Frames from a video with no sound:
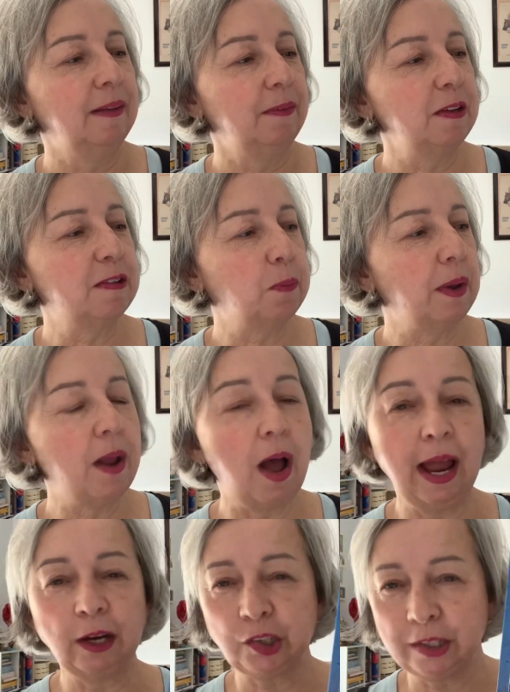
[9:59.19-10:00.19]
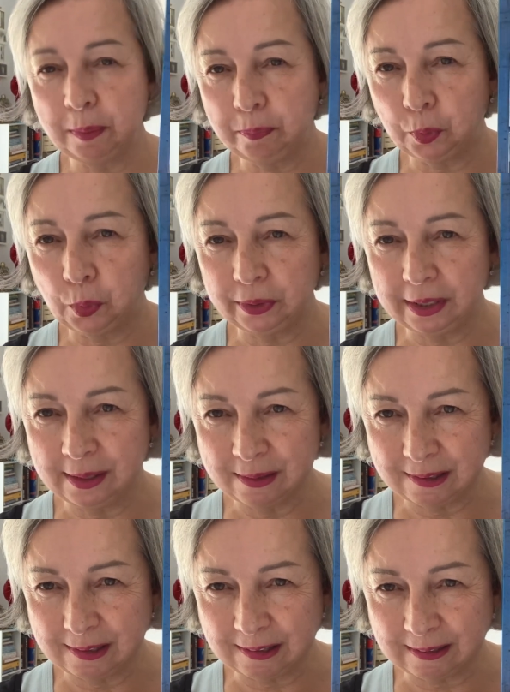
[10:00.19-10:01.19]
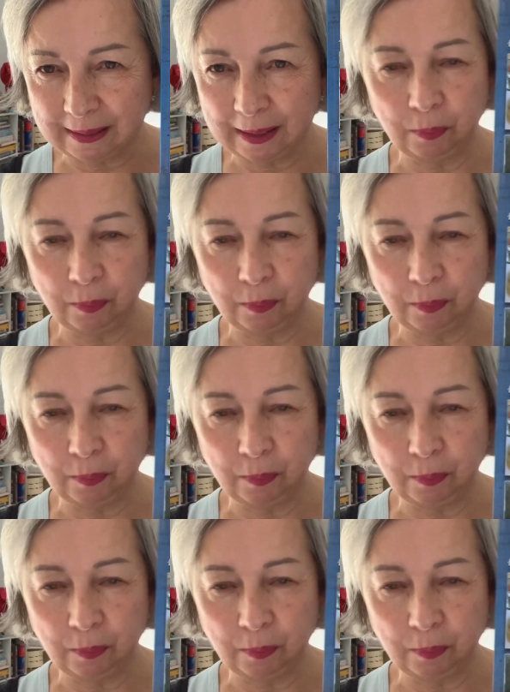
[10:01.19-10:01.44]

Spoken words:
This one I actually bought in Sicily